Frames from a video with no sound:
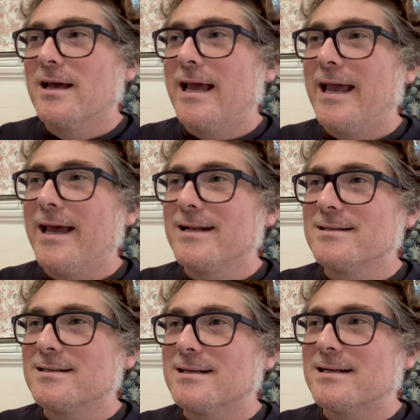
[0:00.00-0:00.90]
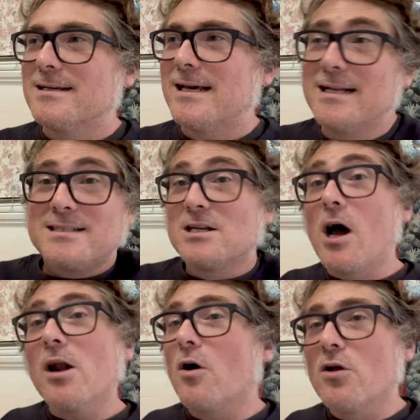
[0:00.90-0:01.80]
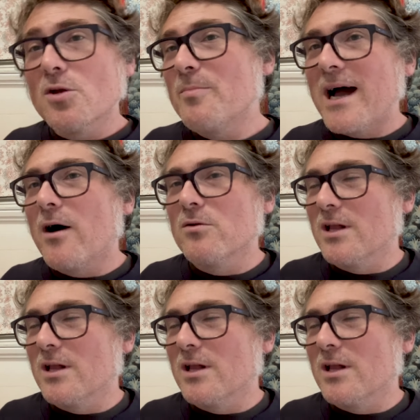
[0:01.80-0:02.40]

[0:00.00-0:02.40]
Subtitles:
And it's not all about